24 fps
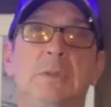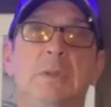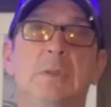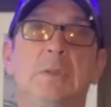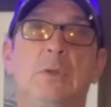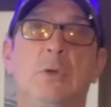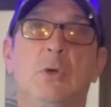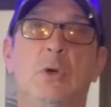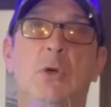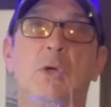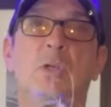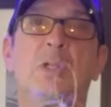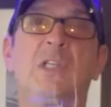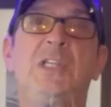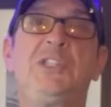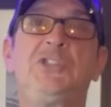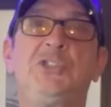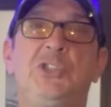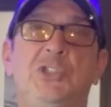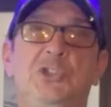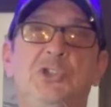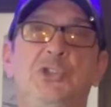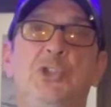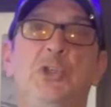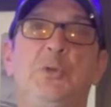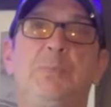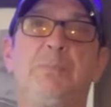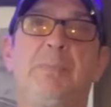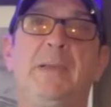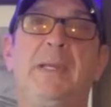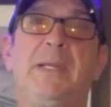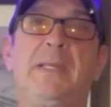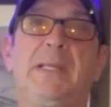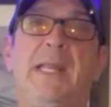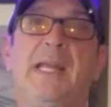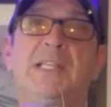Or at least you should
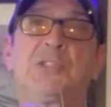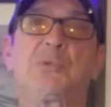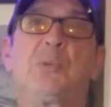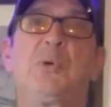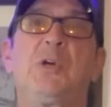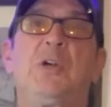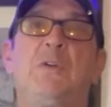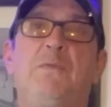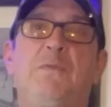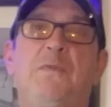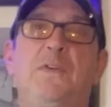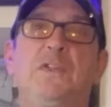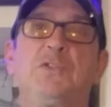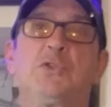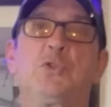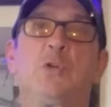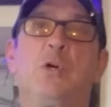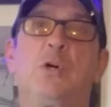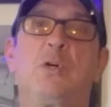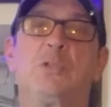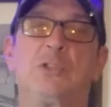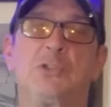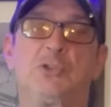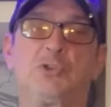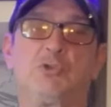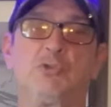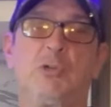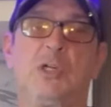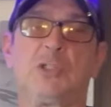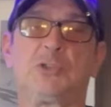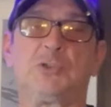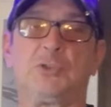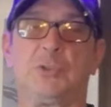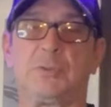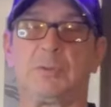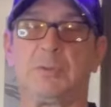be. That's where the fish are, on a
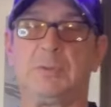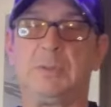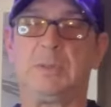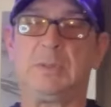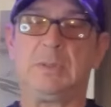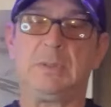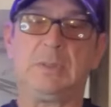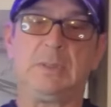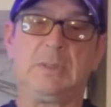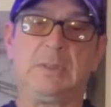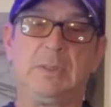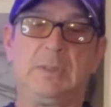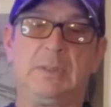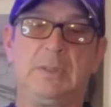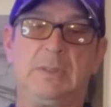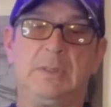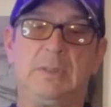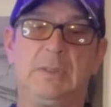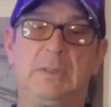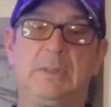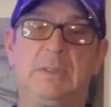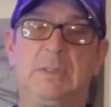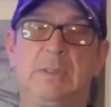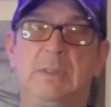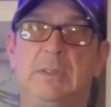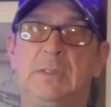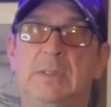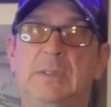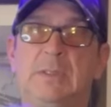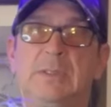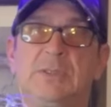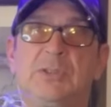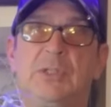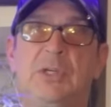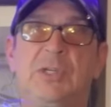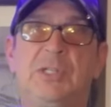structure.
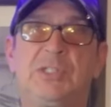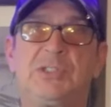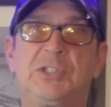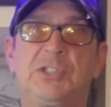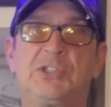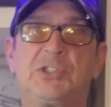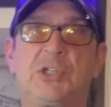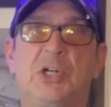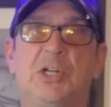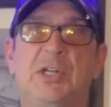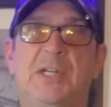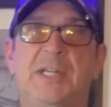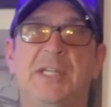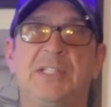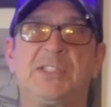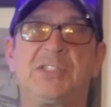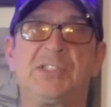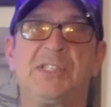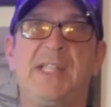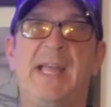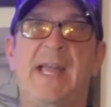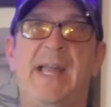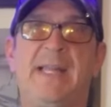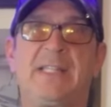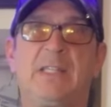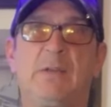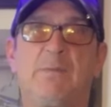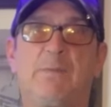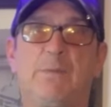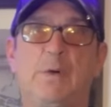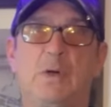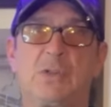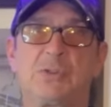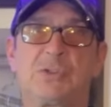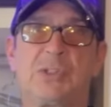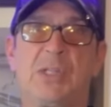So this is going to get snagged the
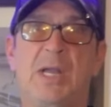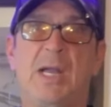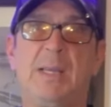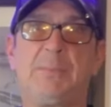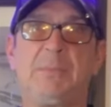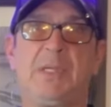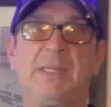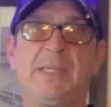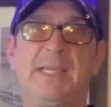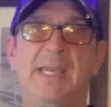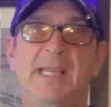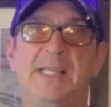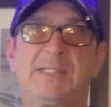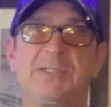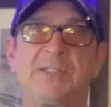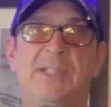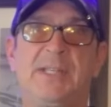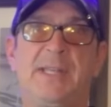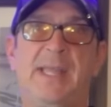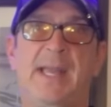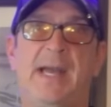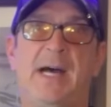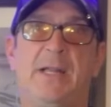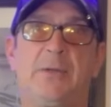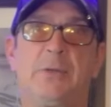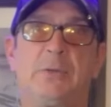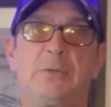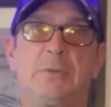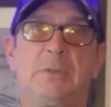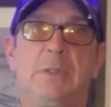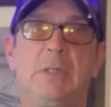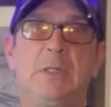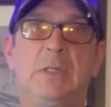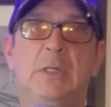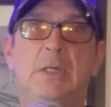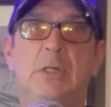first time you cast it out
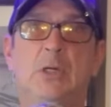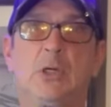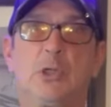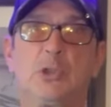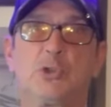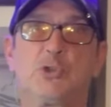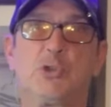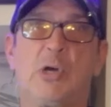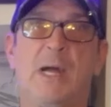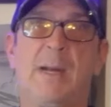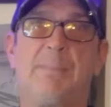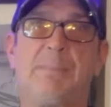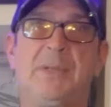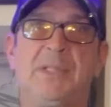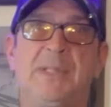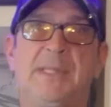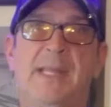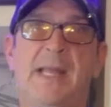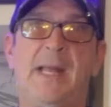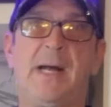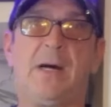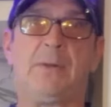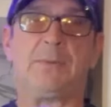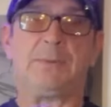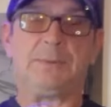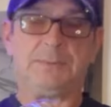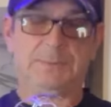or drop it down.